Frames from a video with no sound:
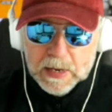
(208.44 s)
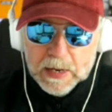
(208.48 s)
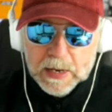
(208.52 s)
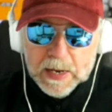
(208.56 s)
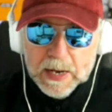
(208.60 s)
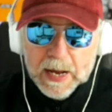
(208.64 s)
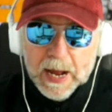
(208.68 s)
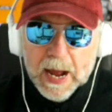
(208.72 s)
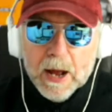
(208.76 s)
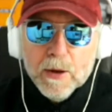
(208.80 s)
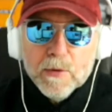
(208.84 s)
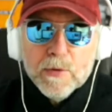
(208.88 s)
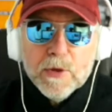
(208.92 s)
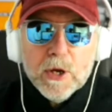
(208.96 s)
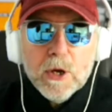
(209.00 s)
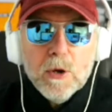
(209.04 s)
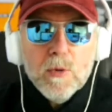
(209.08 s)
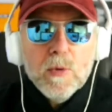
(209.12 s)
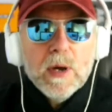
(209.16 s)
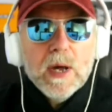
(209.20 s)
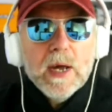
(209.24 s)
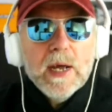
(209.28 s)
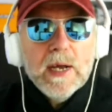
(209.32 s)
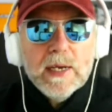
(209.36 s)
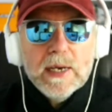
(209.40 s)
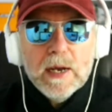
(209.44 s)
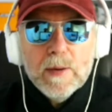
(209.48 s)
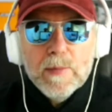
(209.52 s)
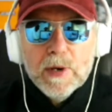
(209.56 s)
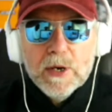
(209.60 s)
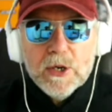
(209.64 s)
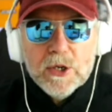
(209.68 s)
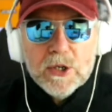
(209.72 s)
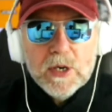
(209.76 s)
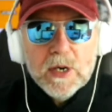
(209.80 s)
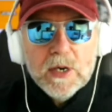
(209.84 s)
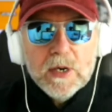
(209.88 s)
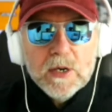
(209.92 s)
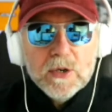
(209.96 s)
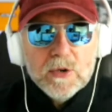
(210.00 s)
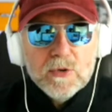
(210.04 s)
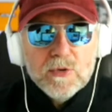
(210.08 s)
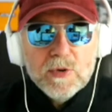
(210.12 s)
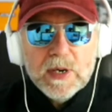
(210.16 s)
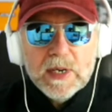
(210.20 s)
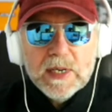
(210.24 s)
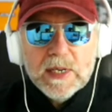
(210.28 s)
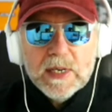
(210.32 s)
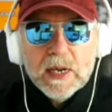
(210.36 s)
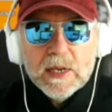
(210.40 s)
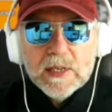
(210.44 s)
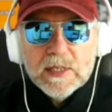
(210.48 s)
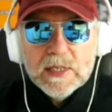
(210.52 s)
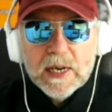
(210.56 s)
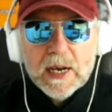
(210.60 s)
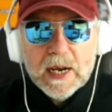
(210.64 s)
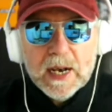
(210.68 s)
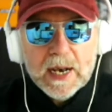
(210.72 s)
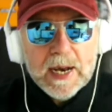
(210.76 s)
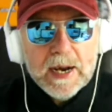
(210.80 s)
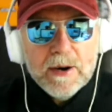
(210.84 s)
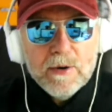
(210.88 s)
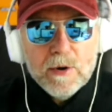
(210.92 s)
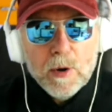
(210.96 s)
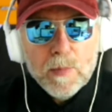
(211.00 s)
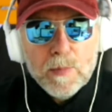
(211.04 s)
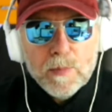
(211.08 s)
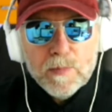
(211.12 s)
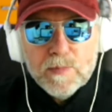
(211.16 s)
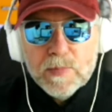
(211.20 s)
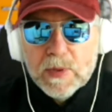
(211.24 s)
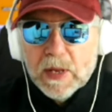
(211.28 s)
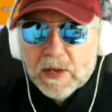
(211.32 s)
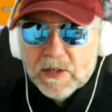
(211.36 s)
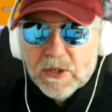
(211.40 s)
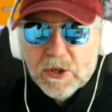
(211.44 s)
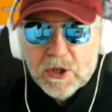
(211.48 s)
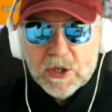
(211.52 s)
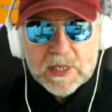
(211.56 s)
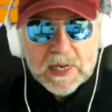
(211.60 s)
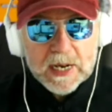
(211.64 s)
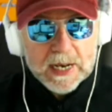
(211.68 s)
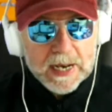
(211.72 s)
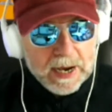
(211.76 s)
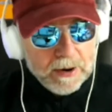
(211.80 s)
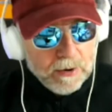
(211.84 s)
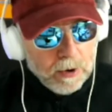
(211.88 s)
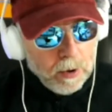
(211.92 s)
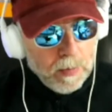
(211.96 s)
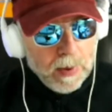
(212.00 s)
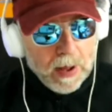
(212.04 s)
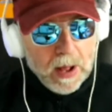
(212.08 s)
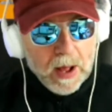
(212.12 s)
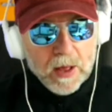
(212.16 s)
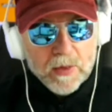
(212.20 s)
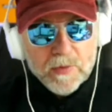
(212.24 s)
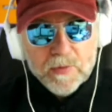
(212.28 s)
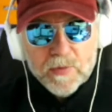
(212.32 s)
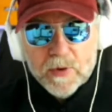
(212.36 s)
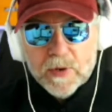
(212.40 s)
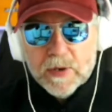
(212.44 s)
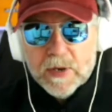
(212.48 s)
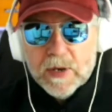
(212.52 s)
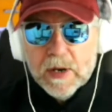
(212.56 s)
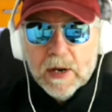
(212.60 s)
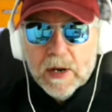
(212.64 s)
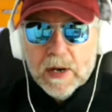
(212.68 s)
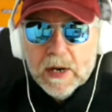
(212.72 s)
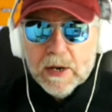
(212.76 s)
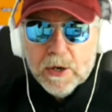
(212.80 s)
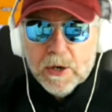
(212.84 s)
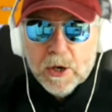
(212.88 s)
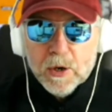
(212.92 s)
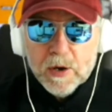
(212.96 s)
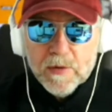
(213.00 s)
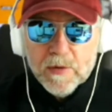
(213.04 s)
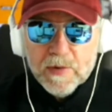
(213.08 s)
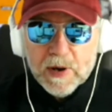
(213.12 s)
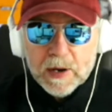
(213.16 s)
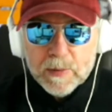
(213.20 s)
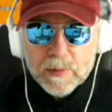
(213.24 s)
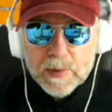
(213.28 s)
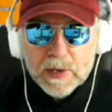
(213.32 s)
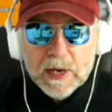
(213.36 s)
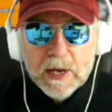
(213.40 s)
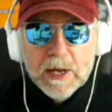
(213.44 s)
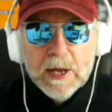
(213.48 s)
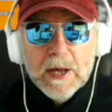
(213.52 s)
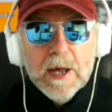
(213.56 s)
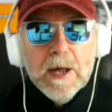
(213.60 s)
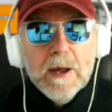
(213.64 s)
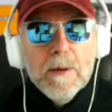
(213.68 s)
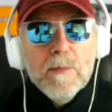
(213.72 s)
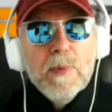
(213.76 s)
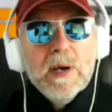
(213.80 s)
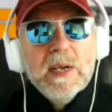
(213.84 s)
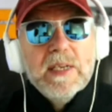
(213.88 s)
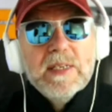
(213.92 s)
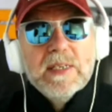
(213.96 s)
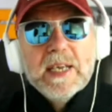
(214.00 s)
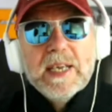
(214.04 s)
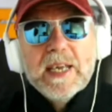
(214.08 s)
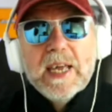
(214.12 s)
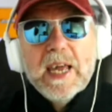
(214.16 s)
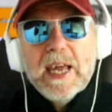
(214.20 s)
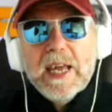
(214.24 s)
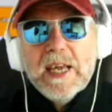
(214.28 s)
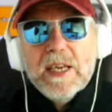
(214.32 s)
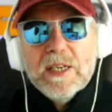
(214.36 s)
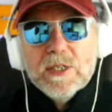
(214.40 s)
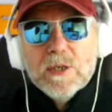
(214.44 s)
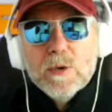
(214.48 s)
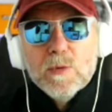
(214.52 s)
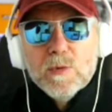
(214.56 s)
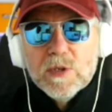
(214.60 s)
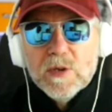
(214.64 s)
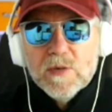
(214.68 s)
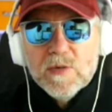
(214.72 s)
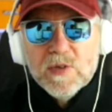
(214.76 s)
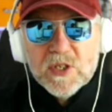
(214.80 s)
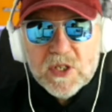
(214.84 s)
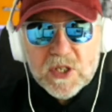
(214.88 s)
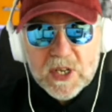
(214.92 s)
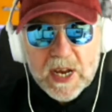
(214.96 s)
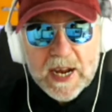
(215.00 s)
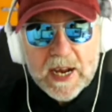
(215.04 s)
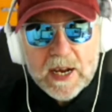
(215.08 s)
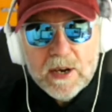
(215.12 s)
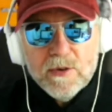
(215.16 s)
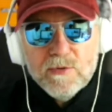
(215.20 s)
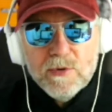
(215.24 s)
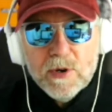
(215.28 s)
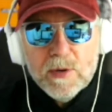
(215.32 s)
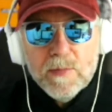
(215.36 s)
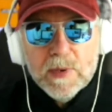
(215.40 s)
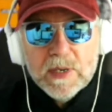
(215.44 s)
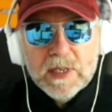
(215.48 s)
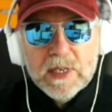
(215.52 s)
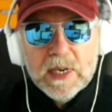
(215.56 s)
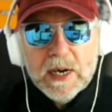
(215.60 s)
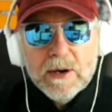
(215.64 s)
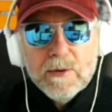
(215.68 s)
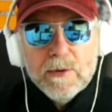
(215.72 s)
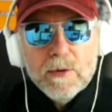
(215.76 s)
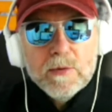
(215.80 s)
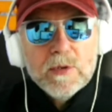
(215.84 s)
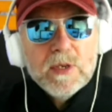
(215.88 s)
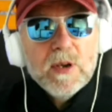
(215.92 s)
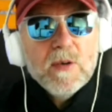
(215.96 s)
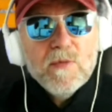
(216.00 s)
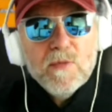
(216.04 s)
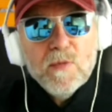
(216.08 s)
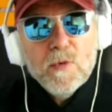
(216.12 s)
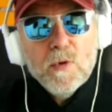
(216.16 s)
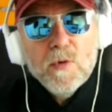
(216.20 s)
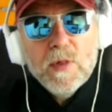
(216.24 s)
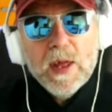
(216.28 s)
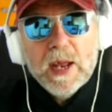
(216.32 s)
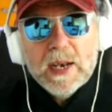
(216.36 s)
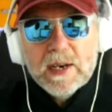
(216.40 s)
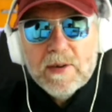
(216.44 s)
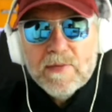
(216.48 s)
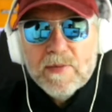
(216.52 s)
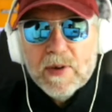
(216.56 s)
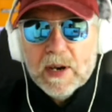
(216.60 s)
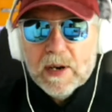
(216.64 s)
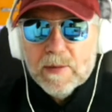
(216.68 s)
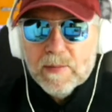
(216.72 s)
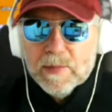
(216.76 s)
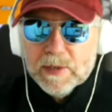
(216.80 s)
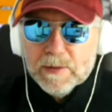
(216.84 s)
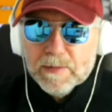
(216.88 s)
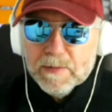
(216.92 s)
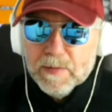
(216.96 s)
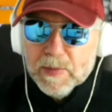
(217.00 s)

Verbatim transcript: how the UK demolition industry doesn't clear up doesn't just clear a path for uh, new development, but is a key source of secondary materials for that development.